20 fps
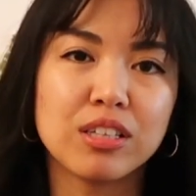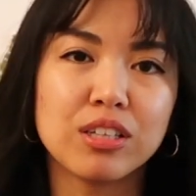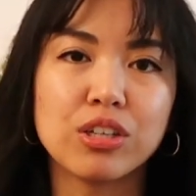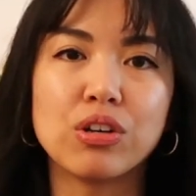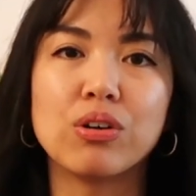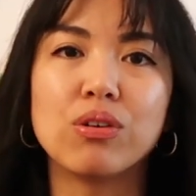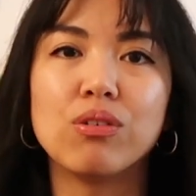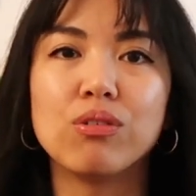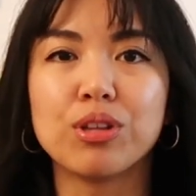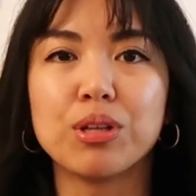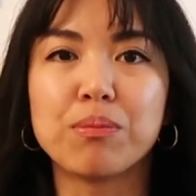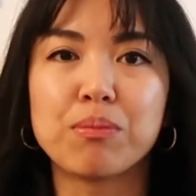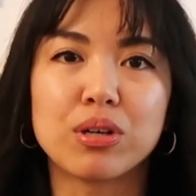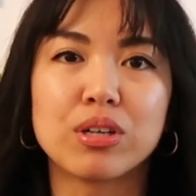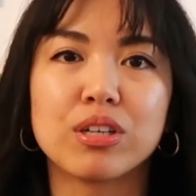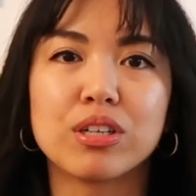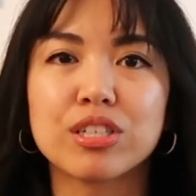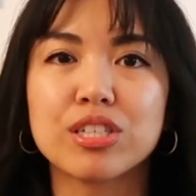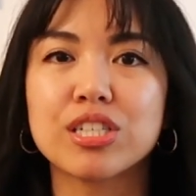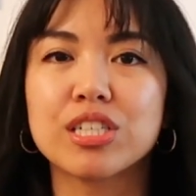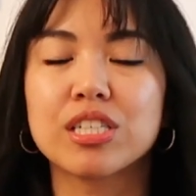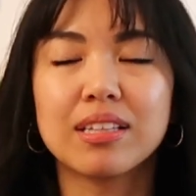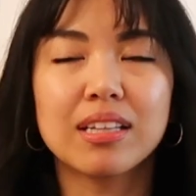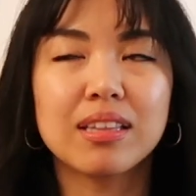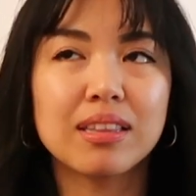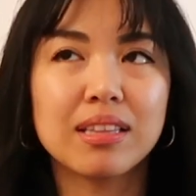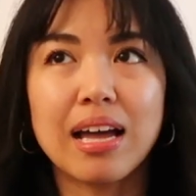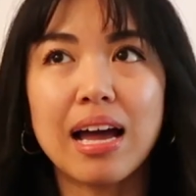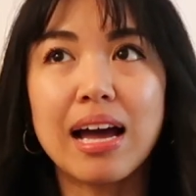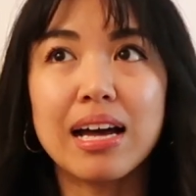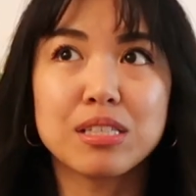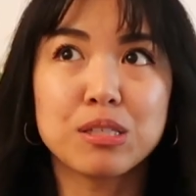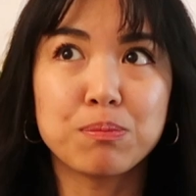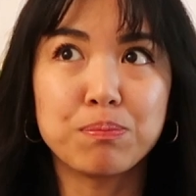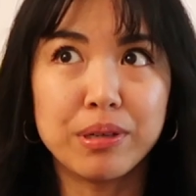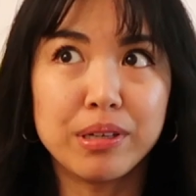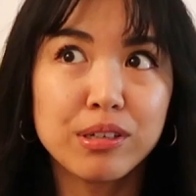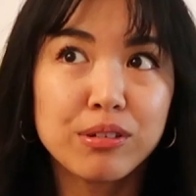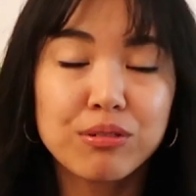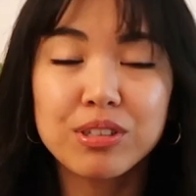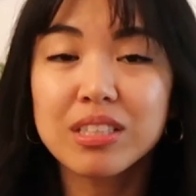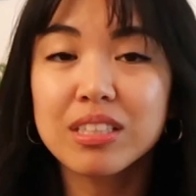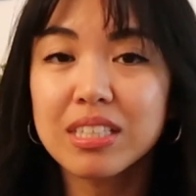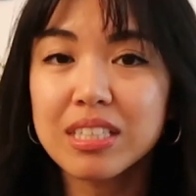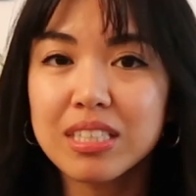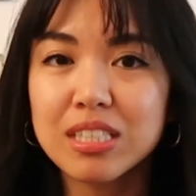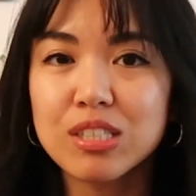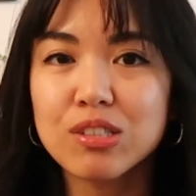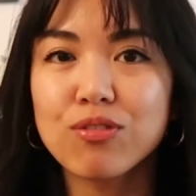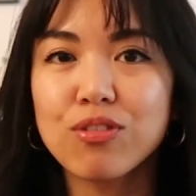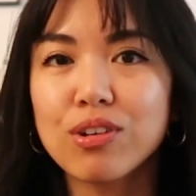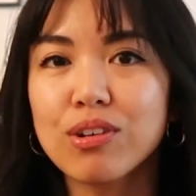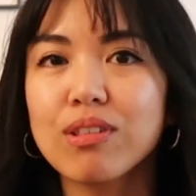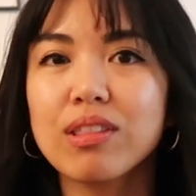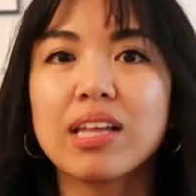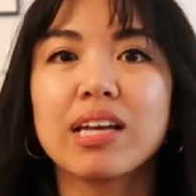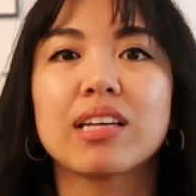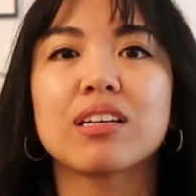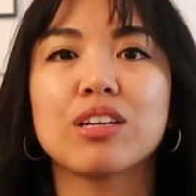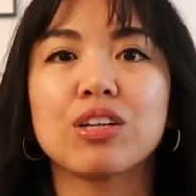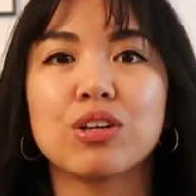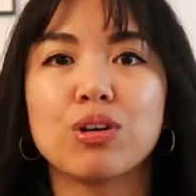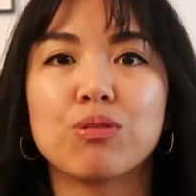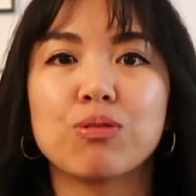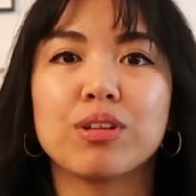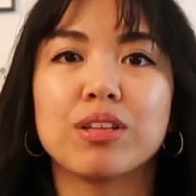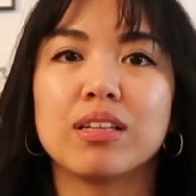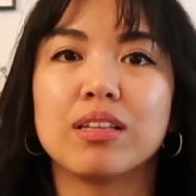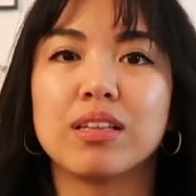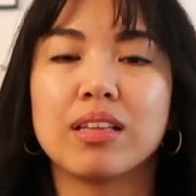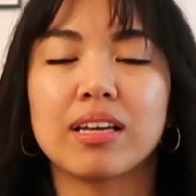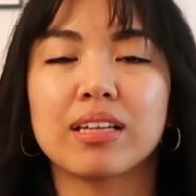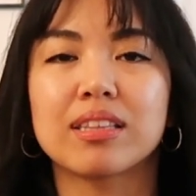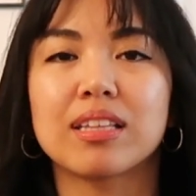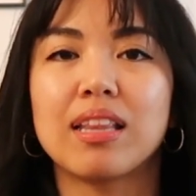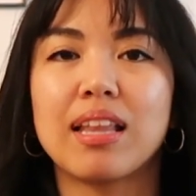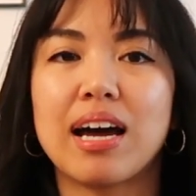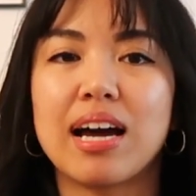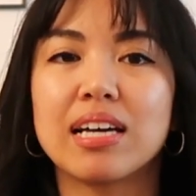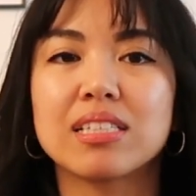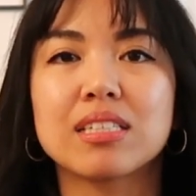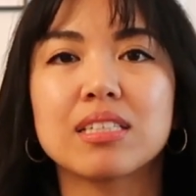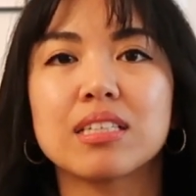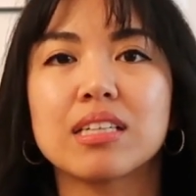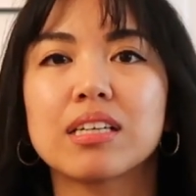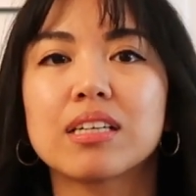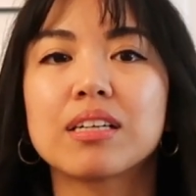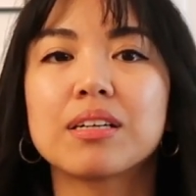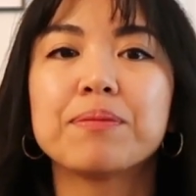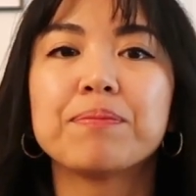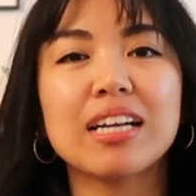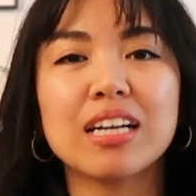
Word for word: you know, the merch that has been released for like, you know, within like the last year.